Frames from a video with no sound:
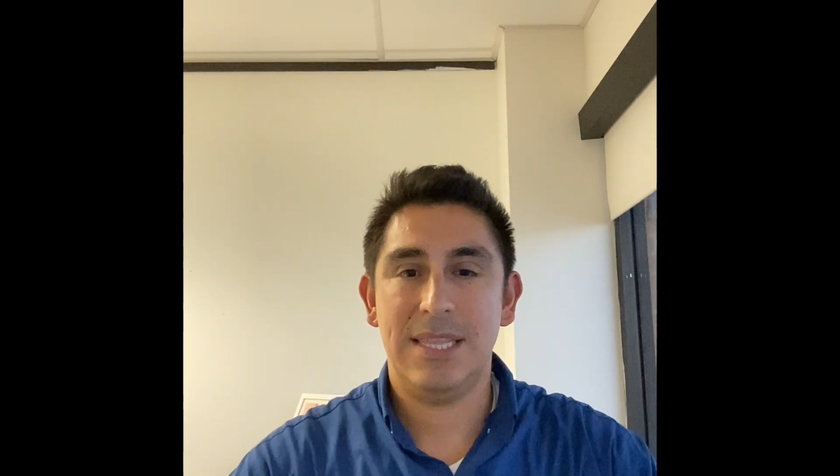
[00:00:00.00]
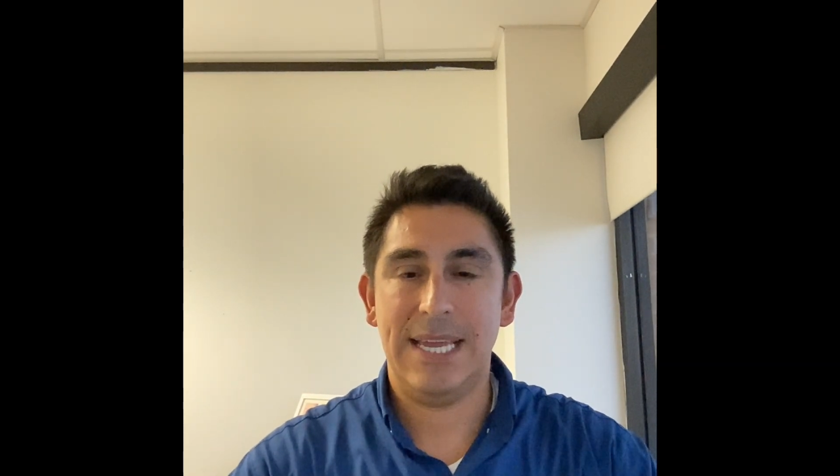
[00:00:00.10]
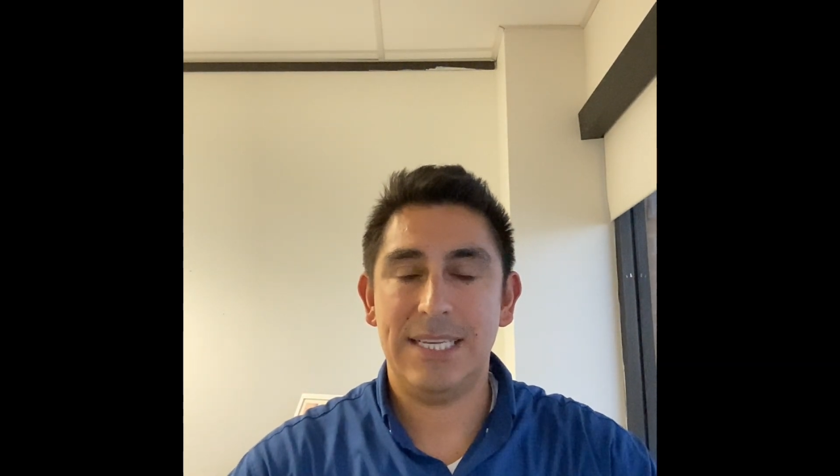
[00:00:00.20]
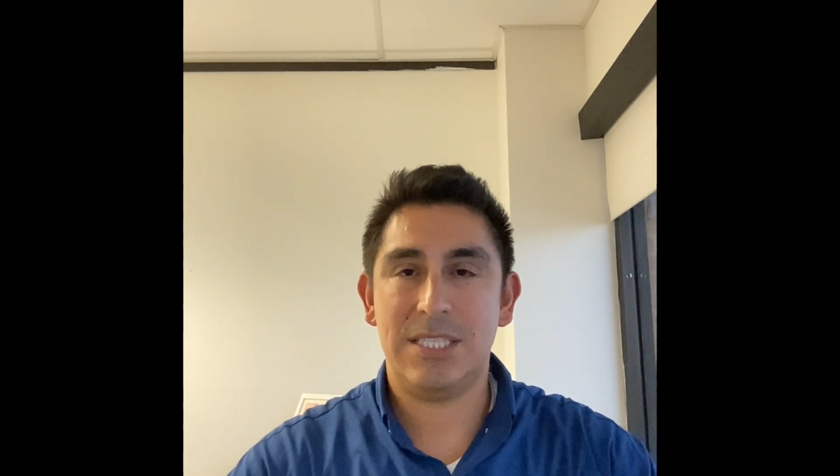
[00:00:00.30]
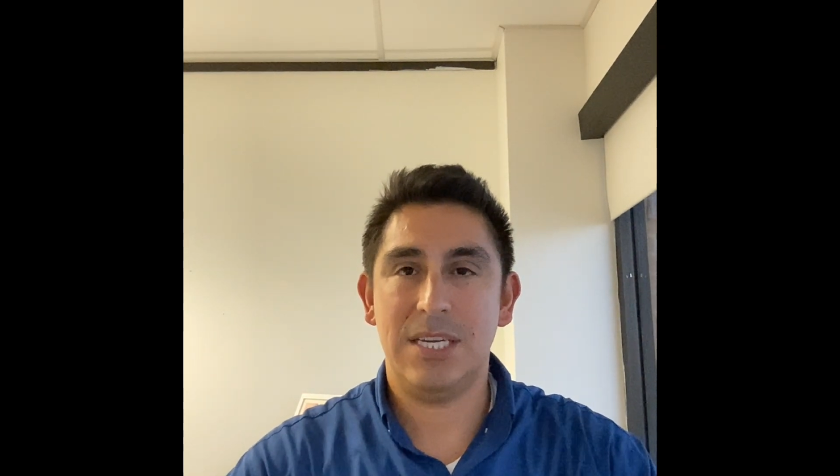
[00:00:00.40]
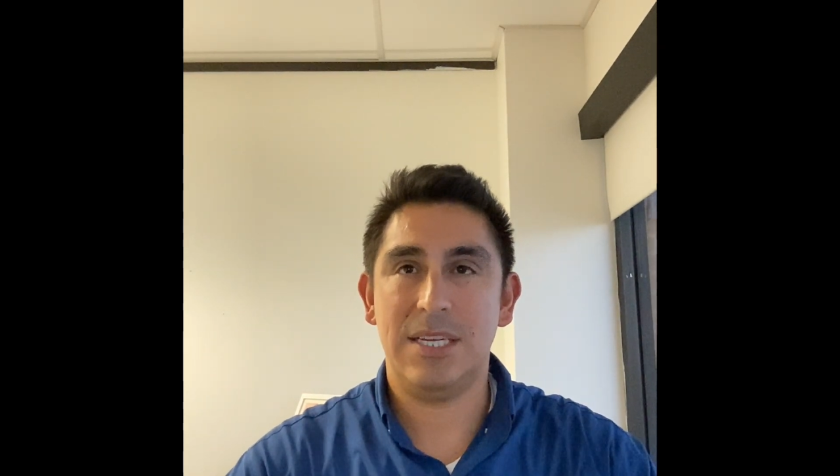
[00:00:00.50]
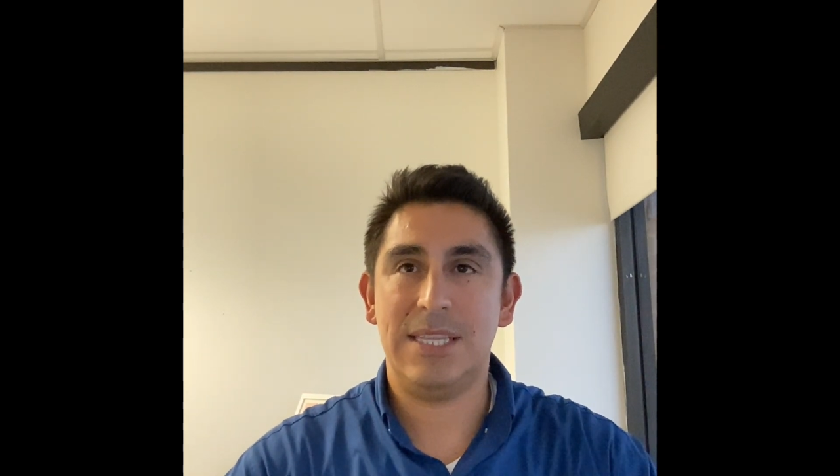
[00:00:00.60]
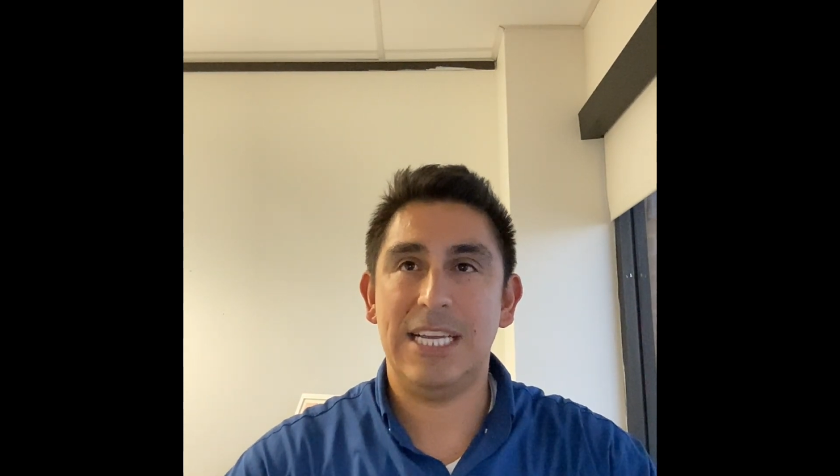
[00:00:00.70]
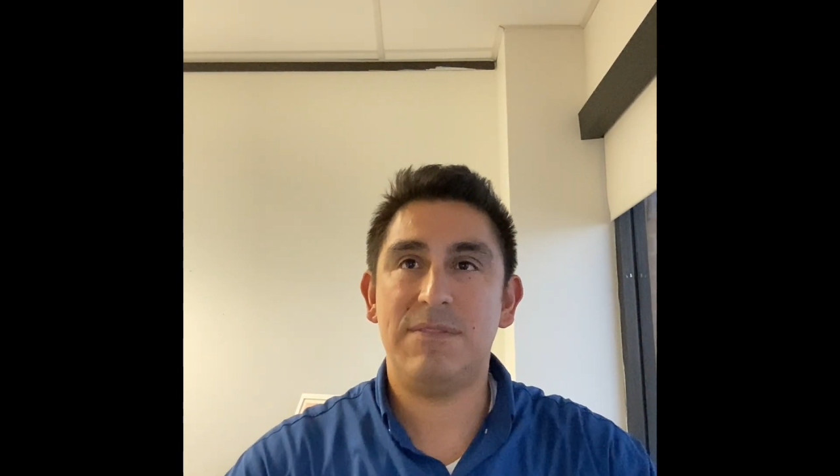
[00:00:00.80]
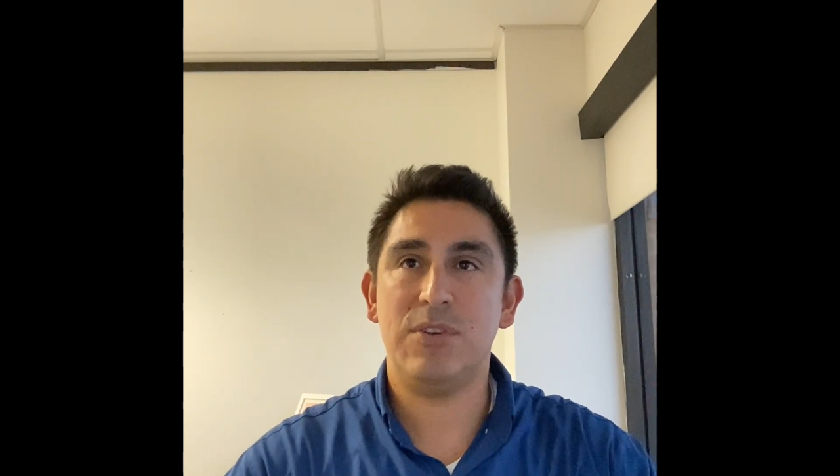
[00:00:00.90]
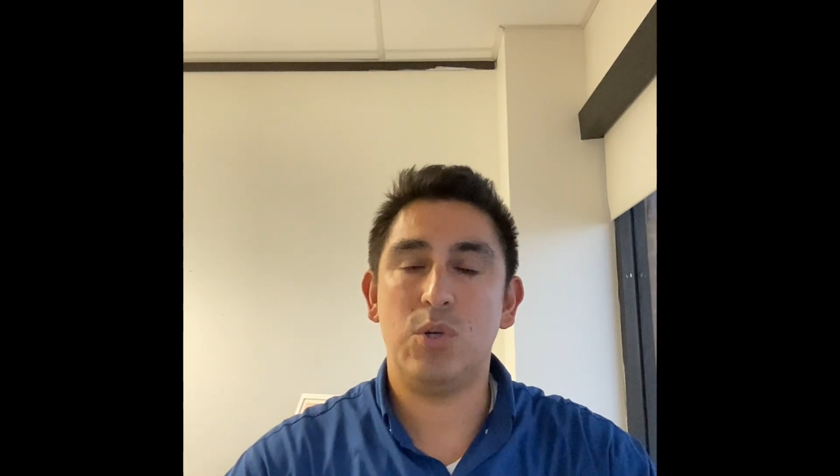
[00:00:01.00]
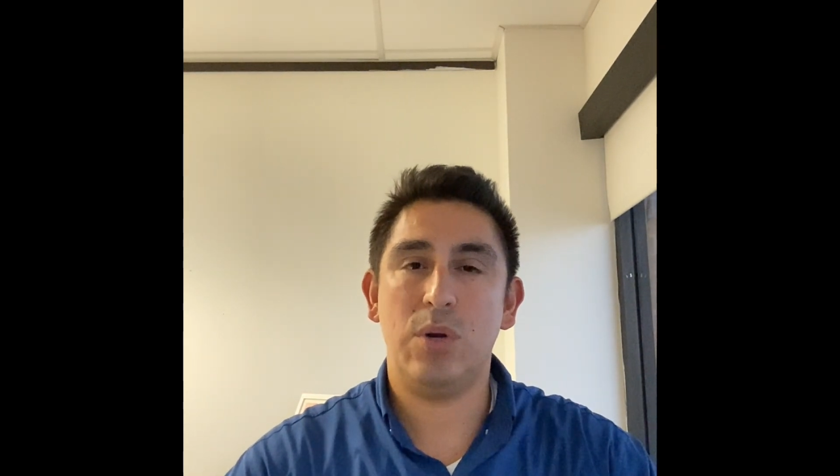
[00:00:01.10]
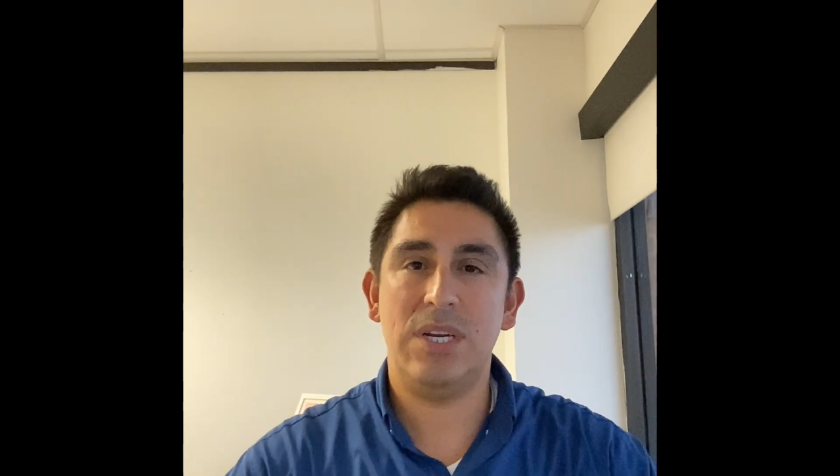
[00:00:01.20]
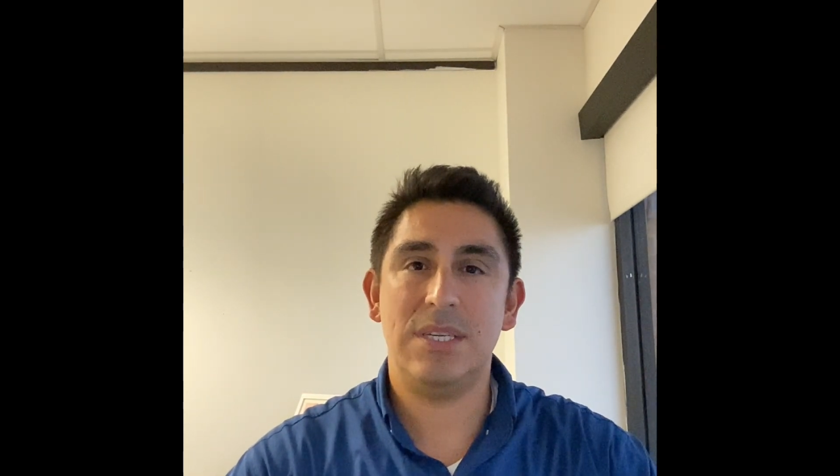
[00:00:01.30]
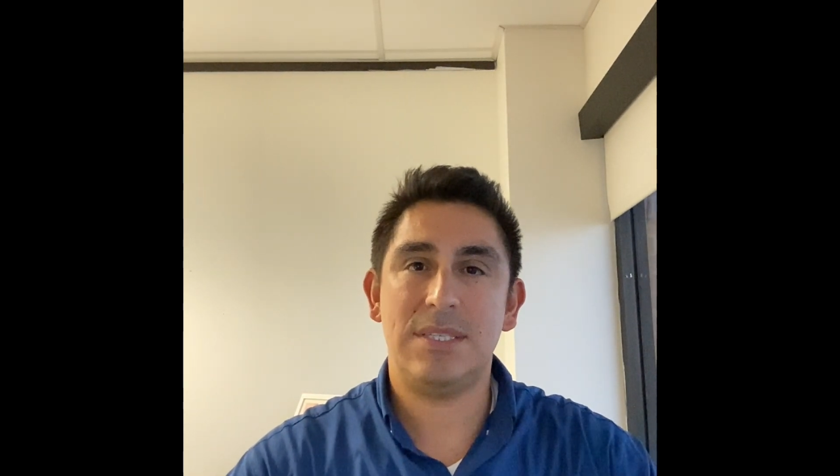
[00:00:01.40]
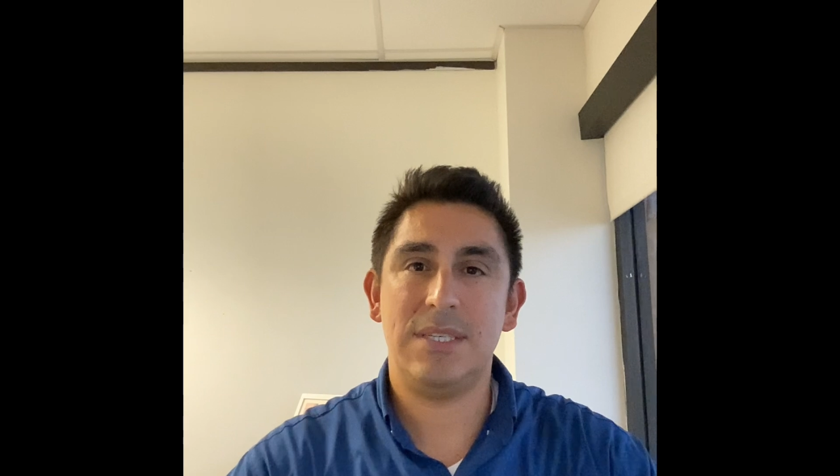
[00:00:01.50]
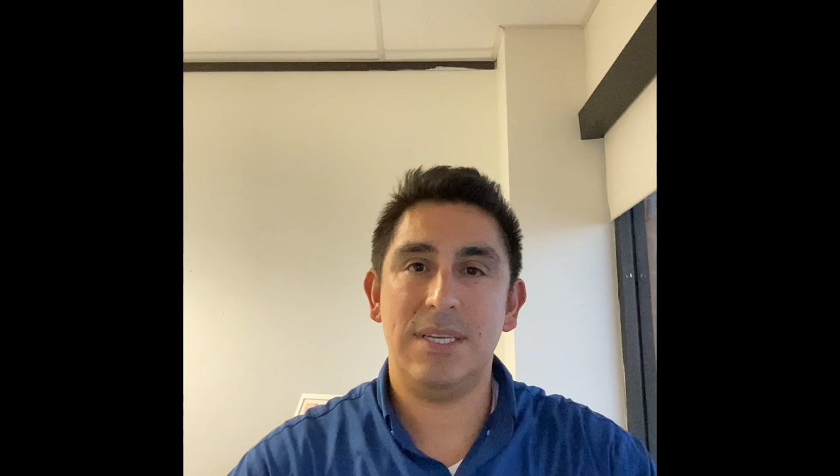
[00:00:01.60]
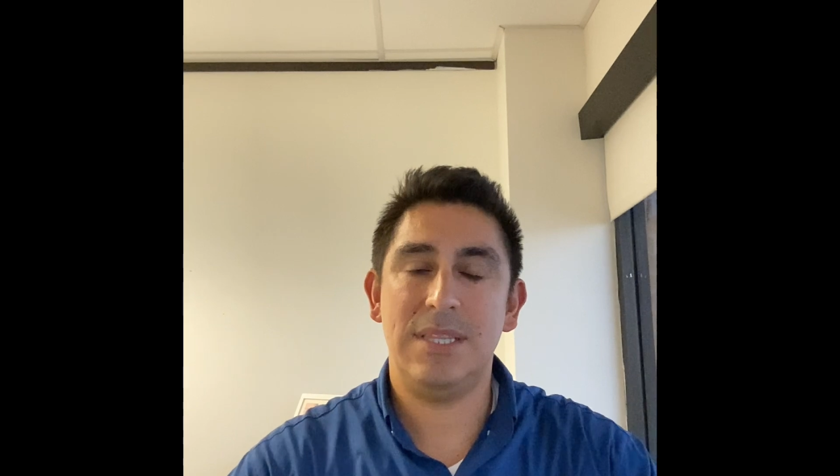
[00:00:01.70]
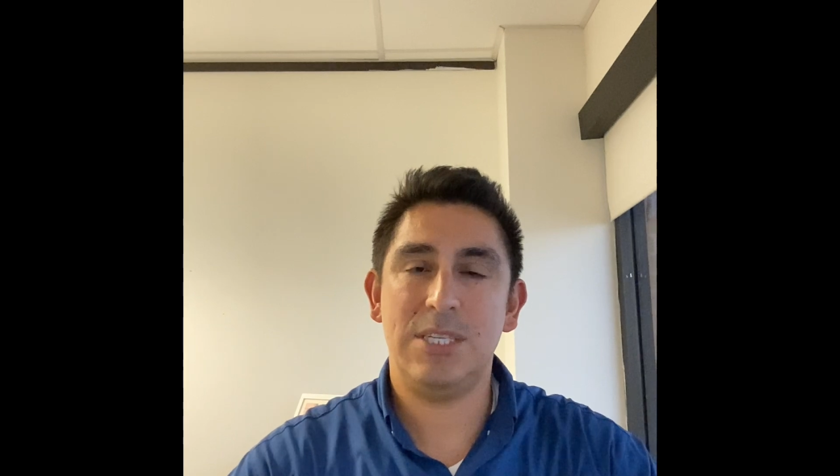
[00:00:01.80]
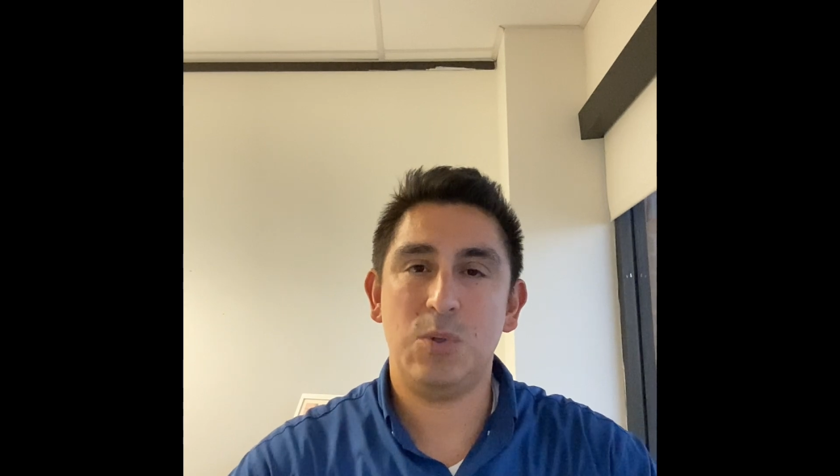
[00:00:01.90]
Thanks for joining us
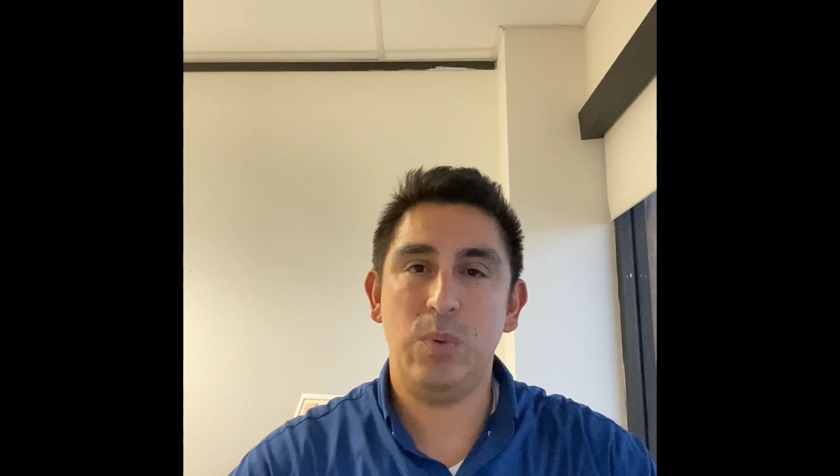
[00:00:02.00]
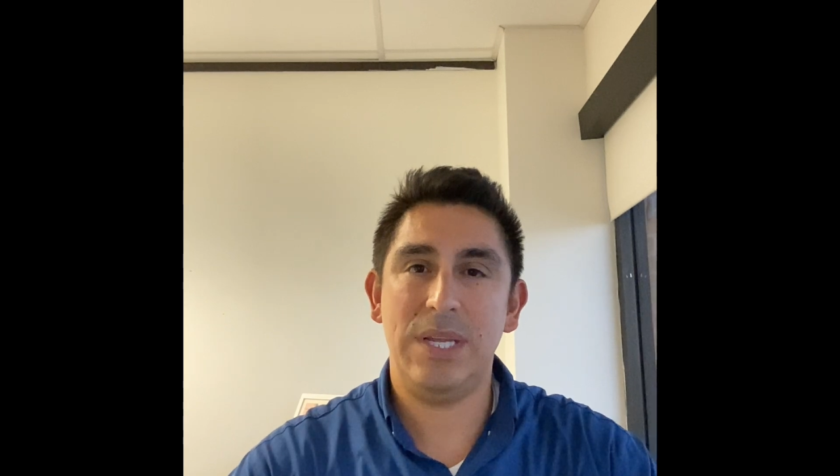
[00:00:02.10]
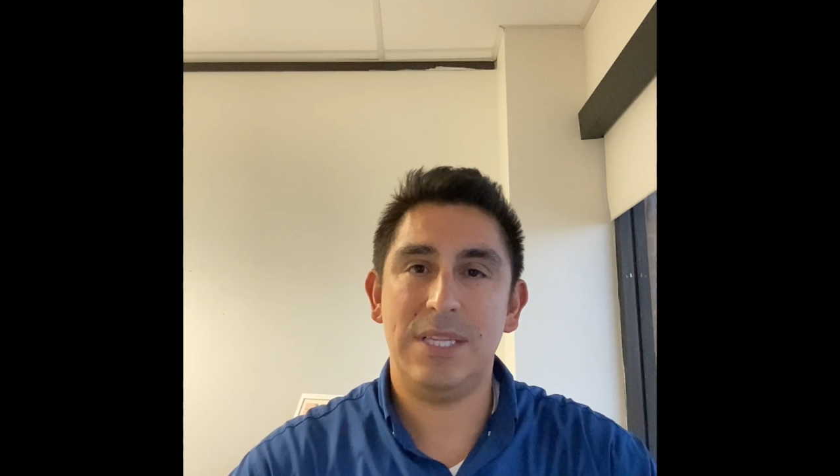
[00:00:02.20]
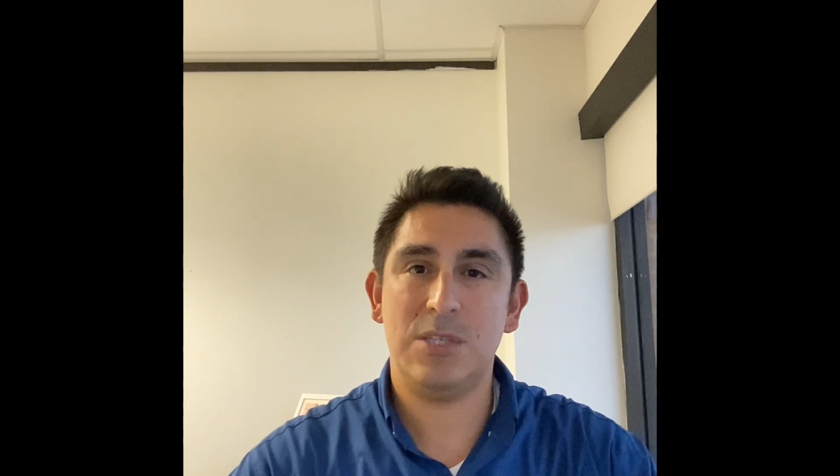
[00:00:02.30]
this week.